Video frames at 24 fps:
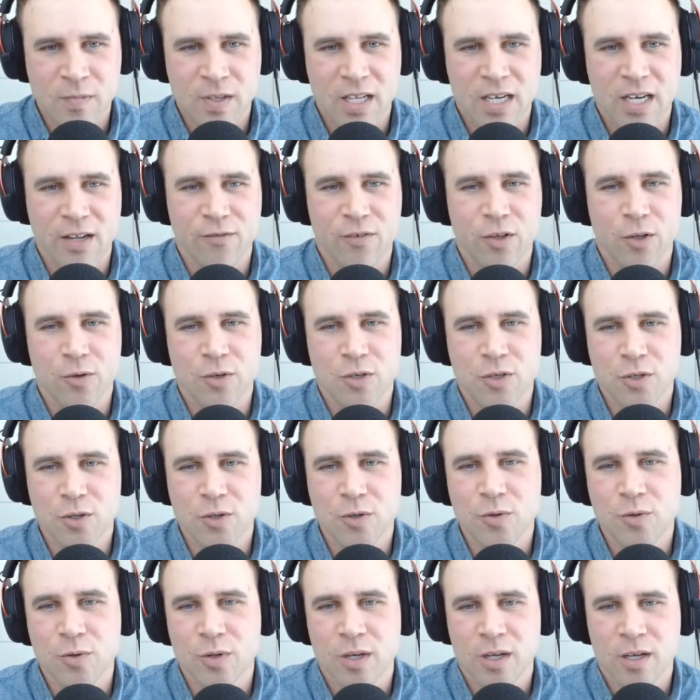And if you
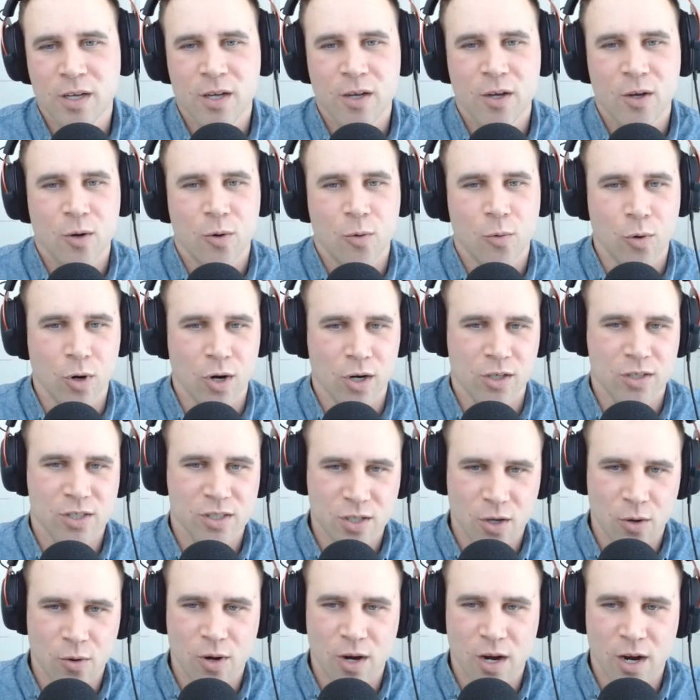do work
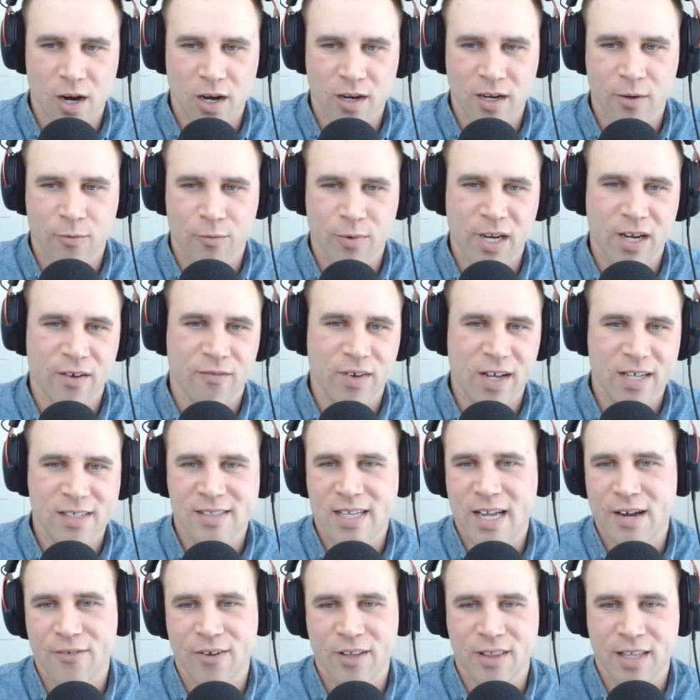so hard and
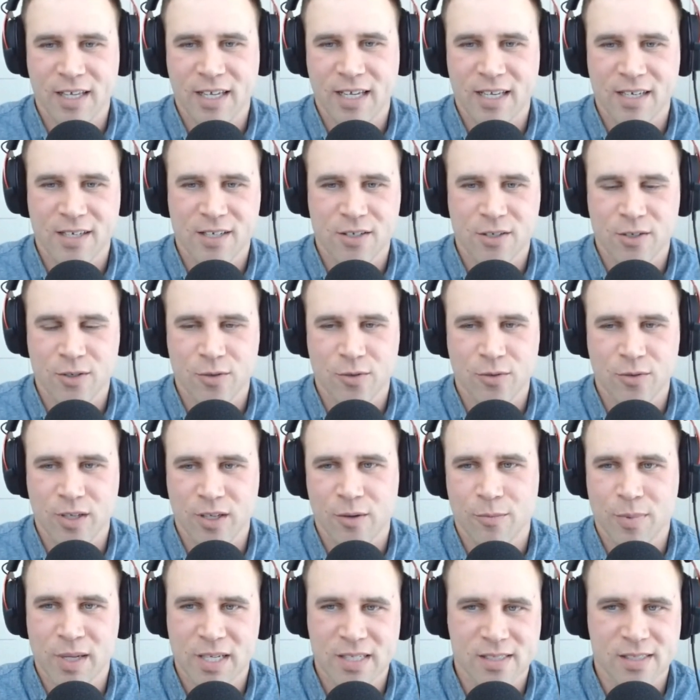reinvest everything into
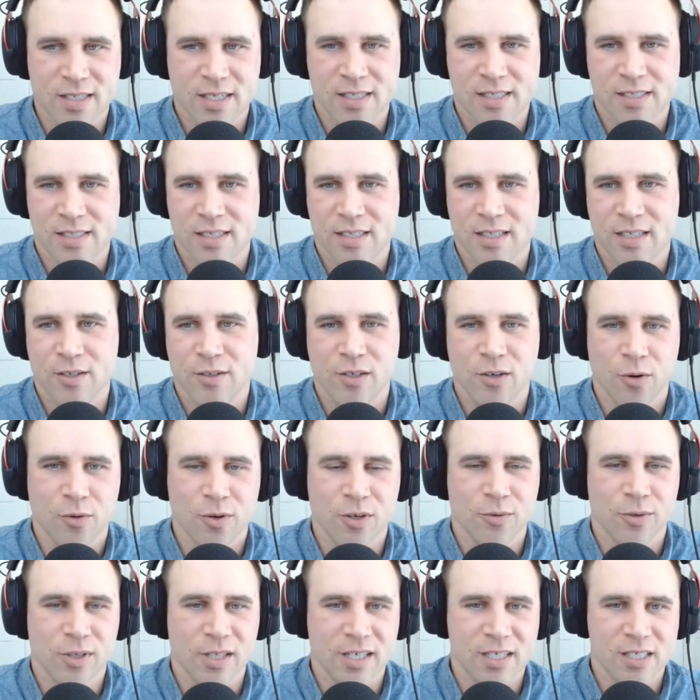your business and you
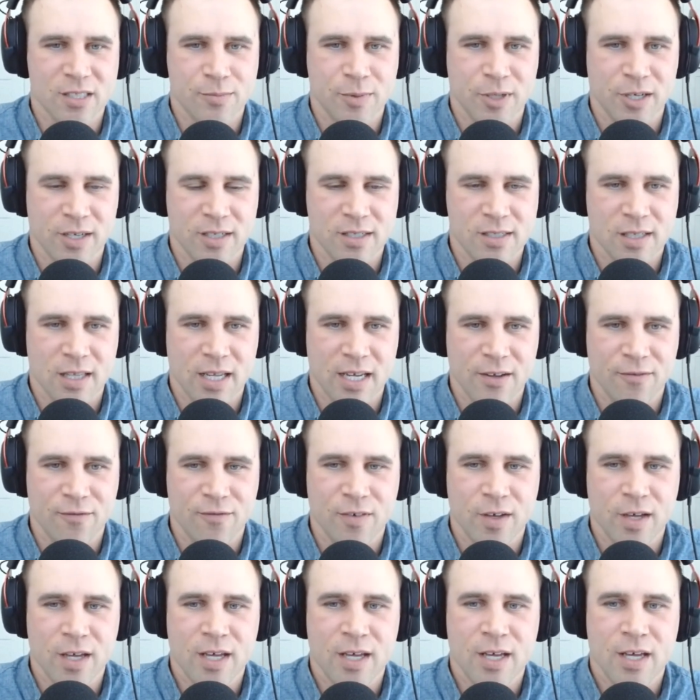don't really experience life,